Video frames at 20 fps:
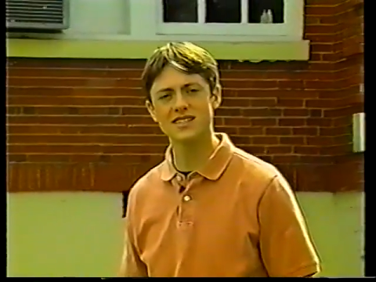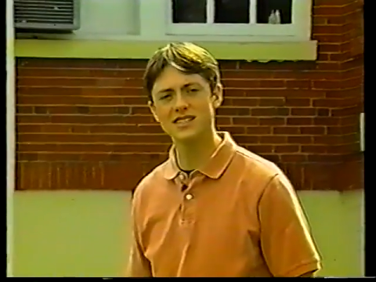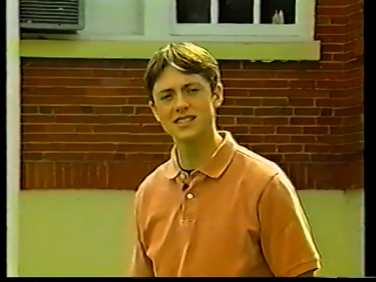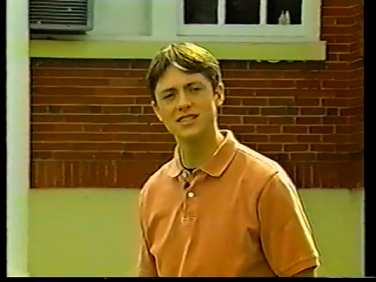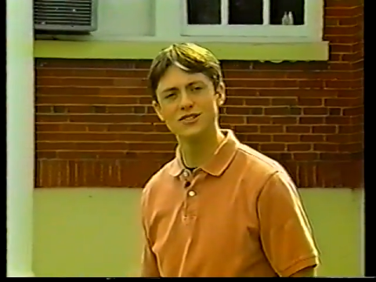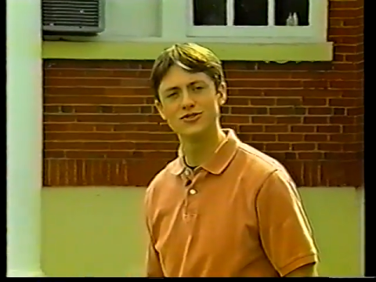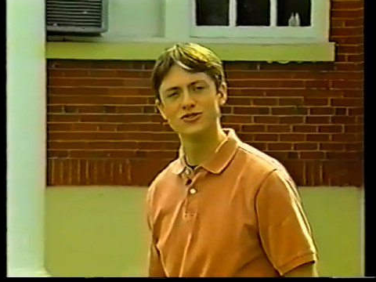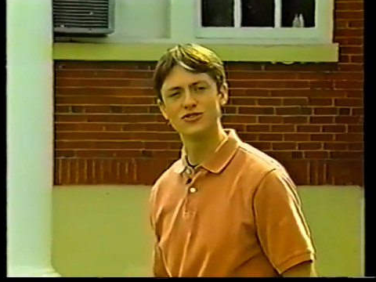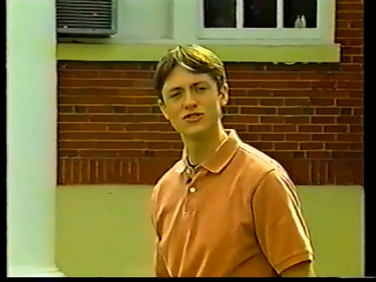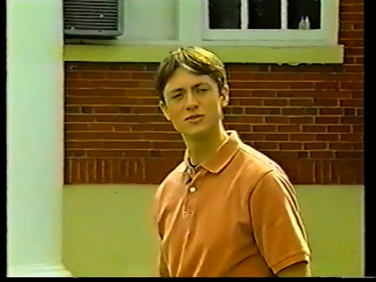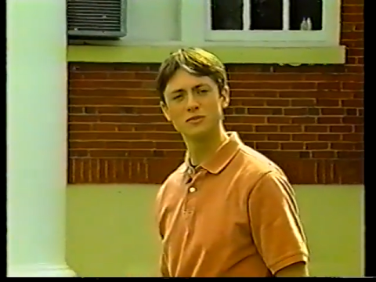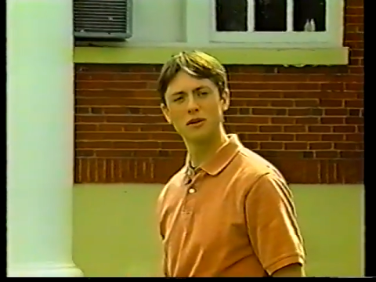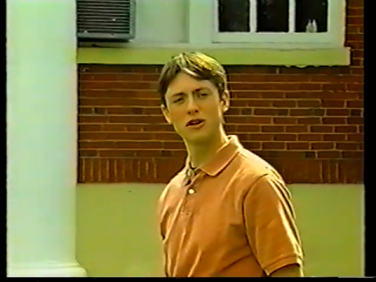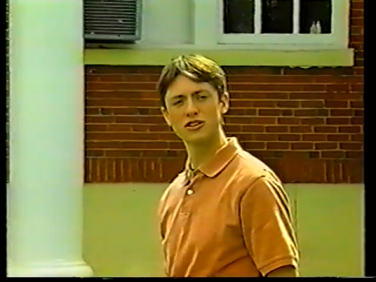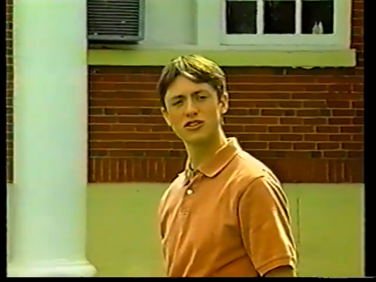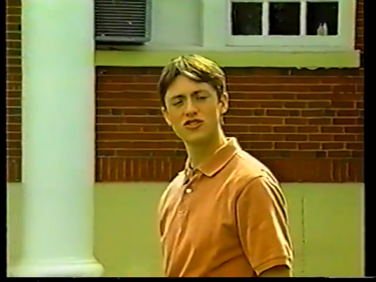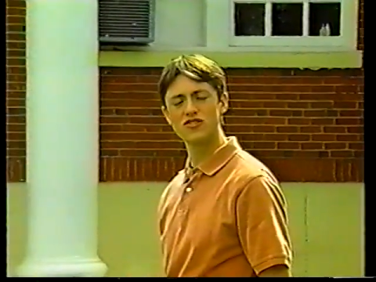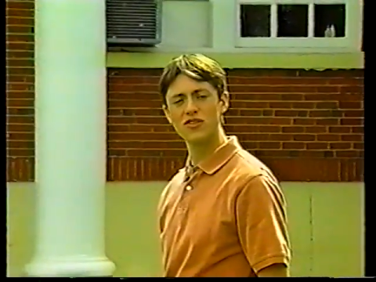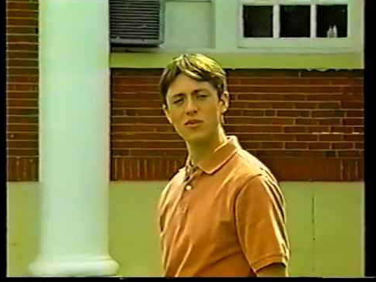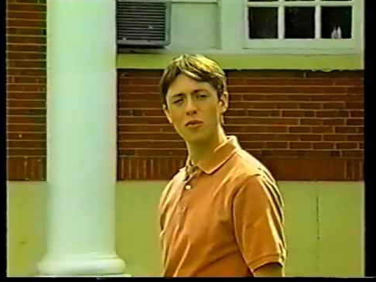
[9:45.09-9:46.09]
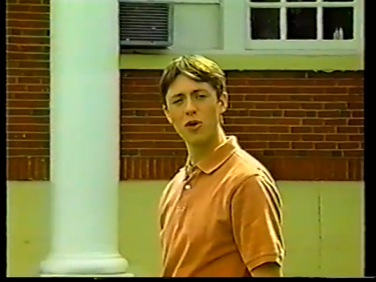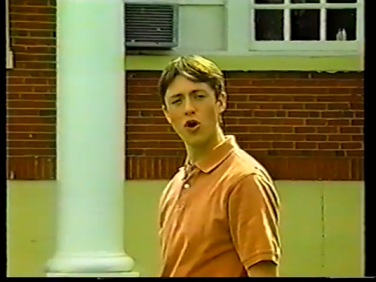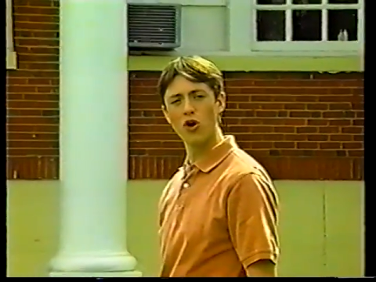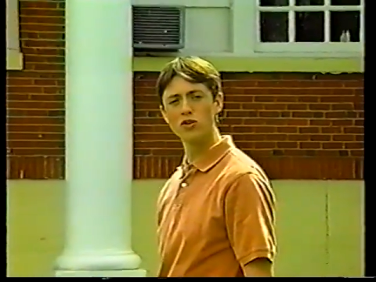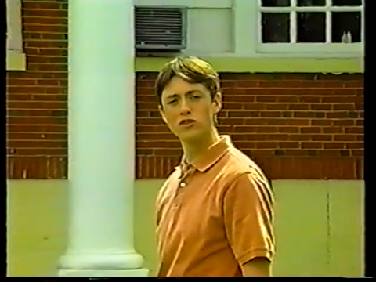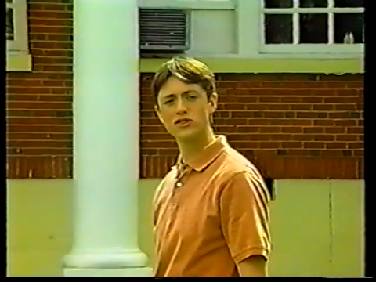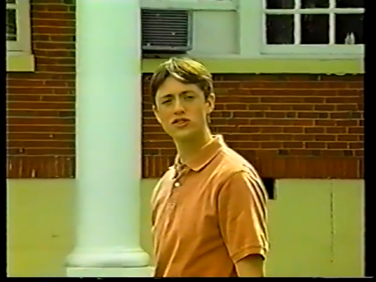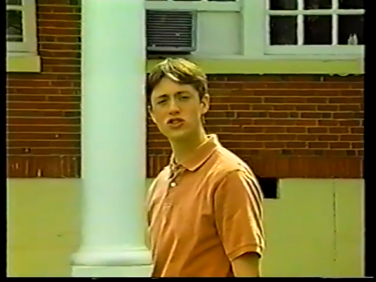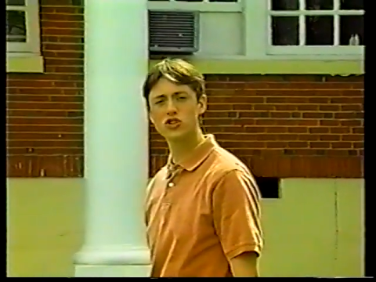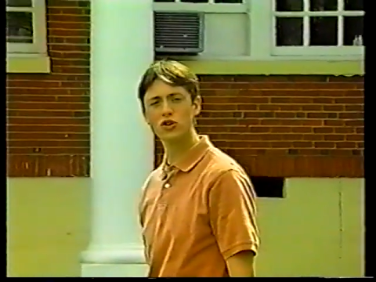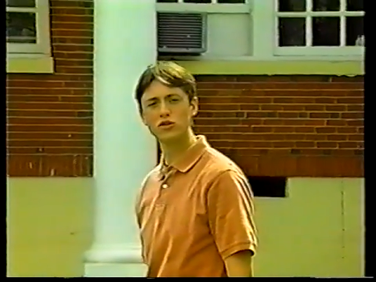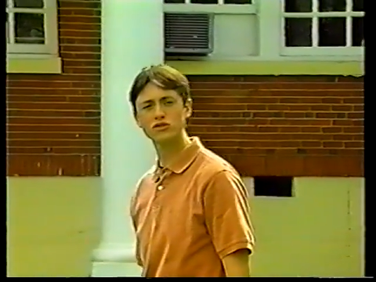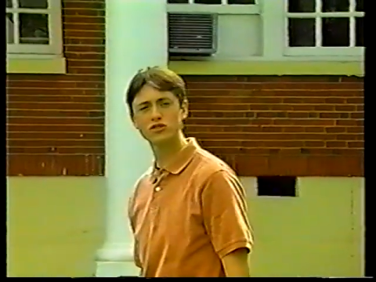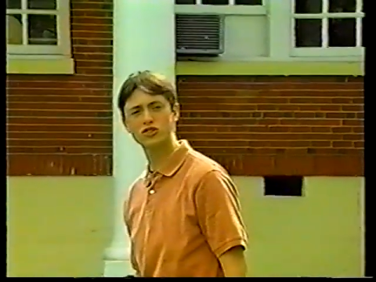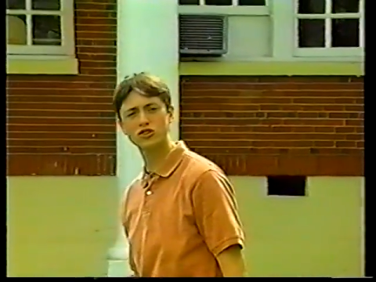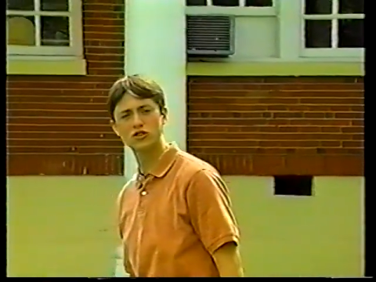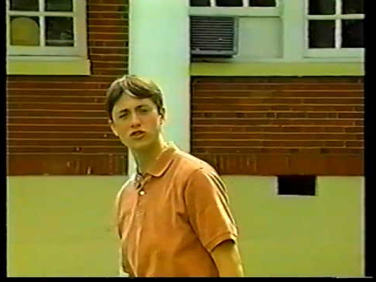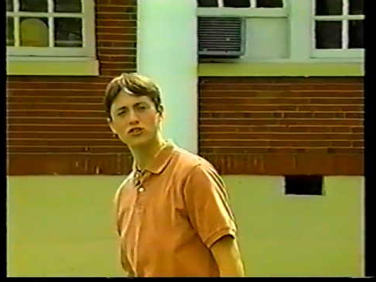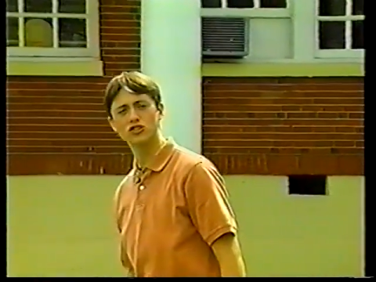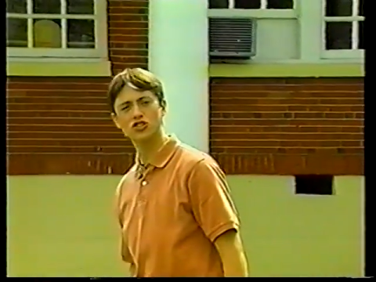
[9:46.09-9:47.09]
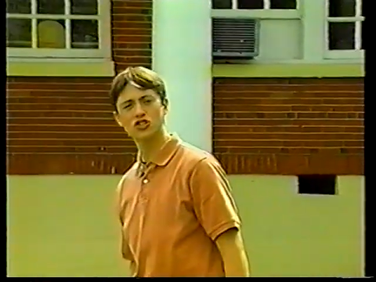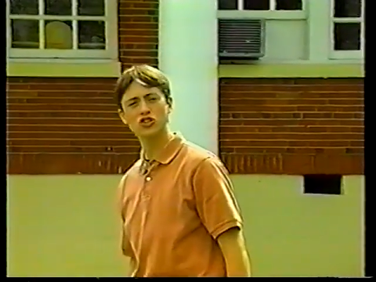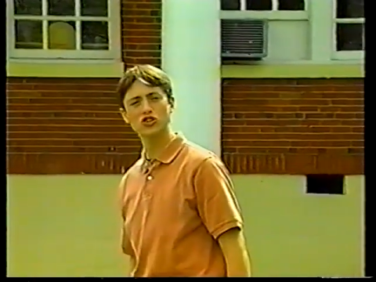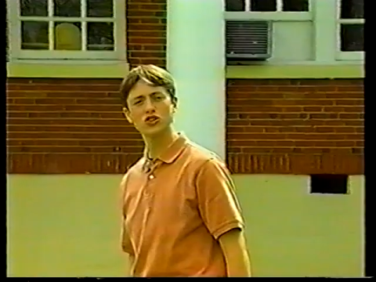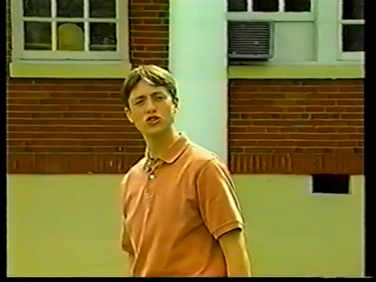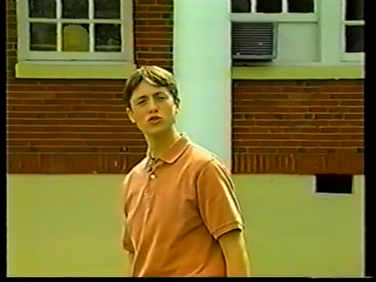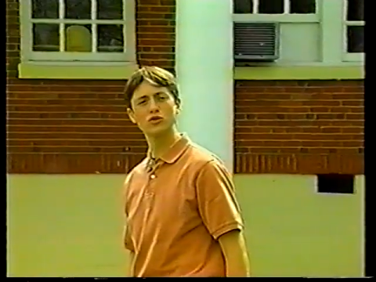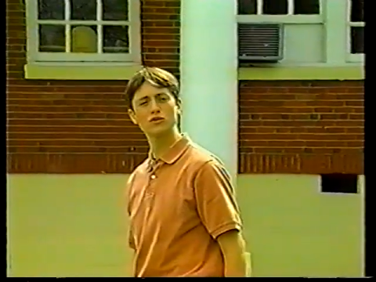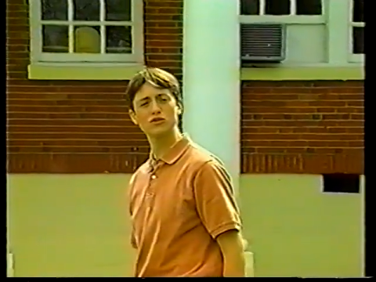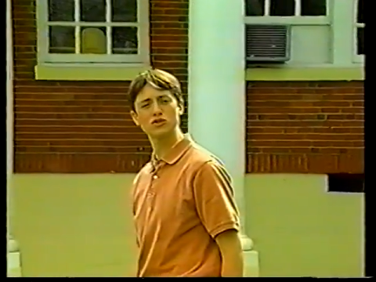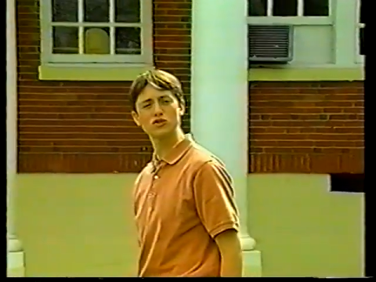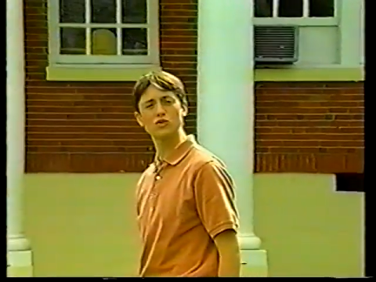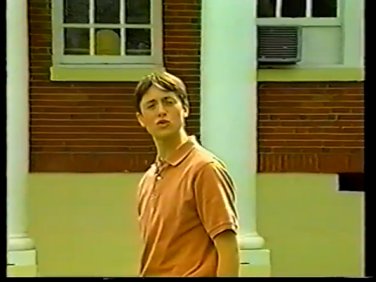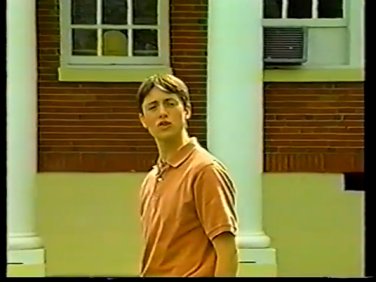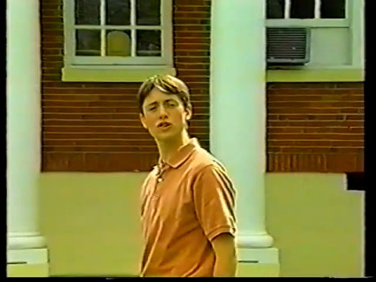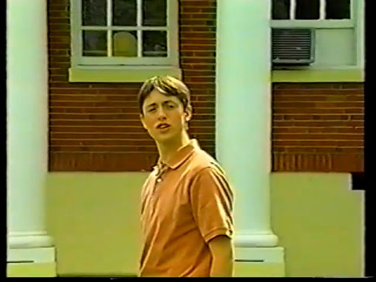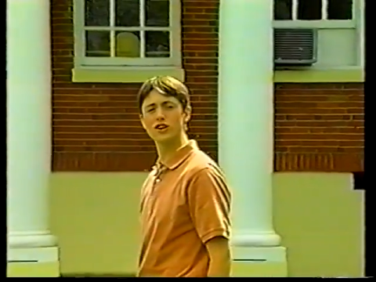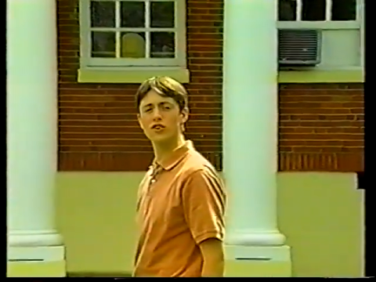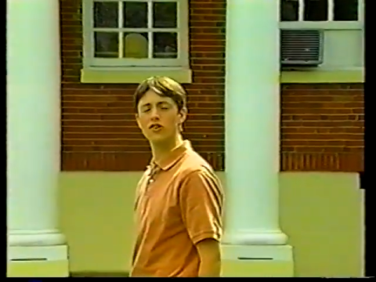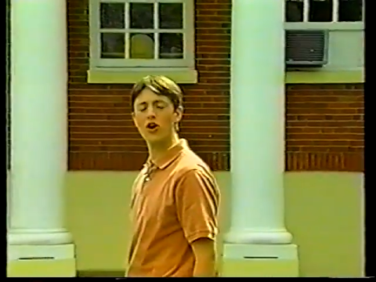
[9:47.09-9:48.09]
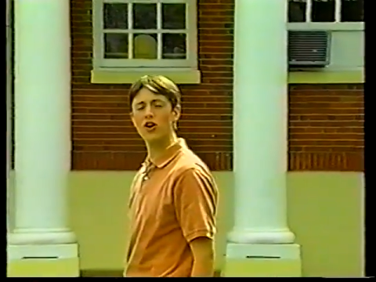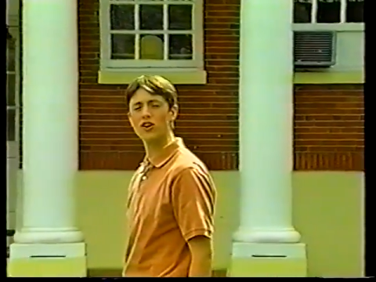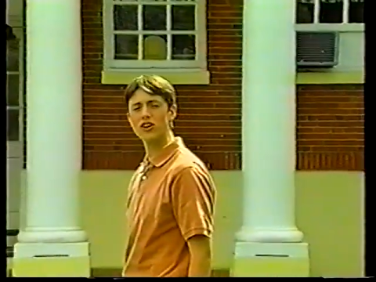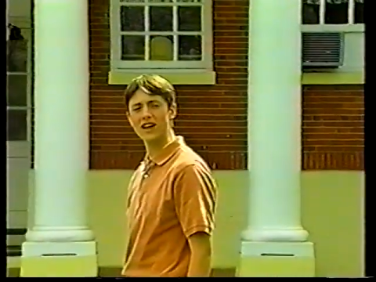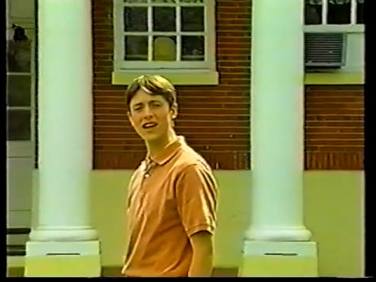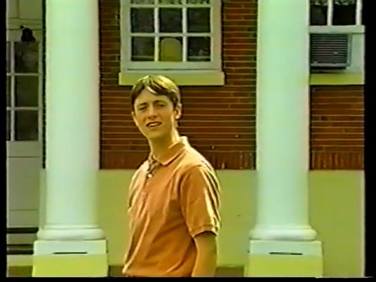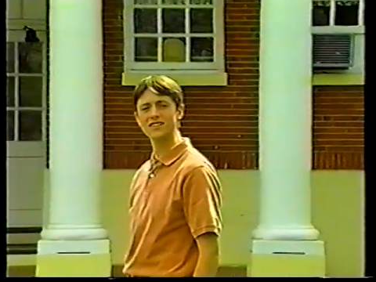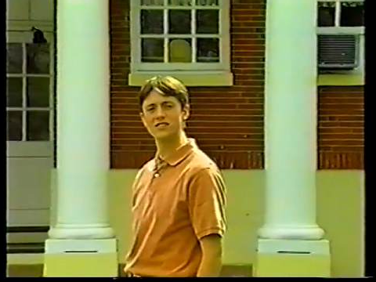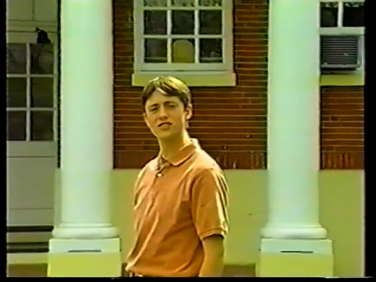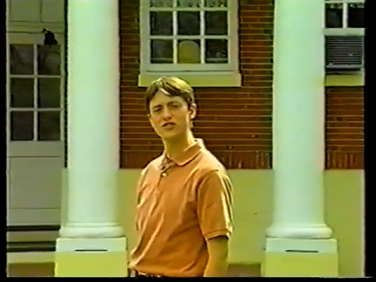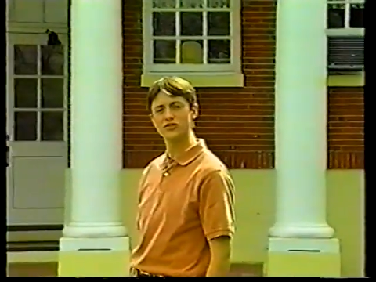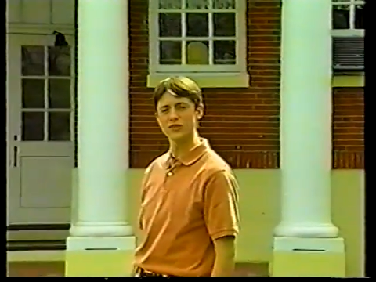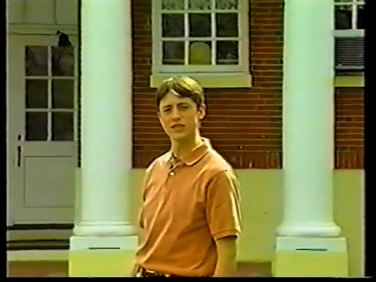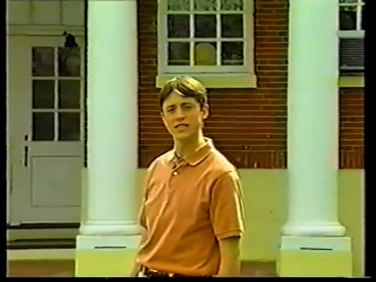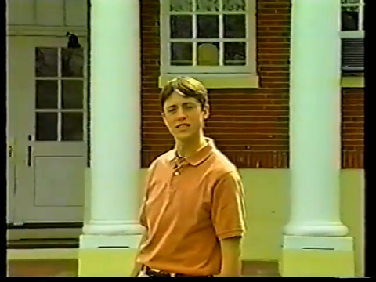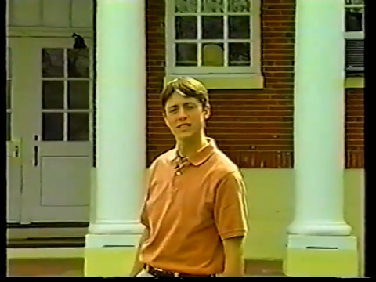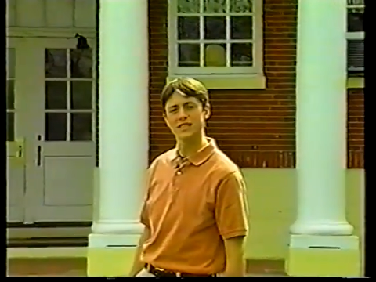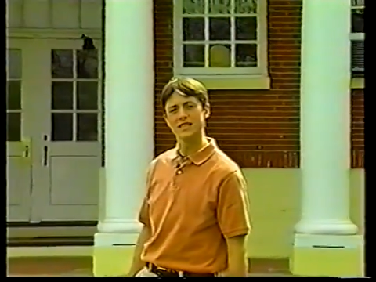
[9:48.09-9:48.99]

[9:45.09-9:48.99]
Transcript: teachers marched from Old Stone Church to the new school here on Kent Street.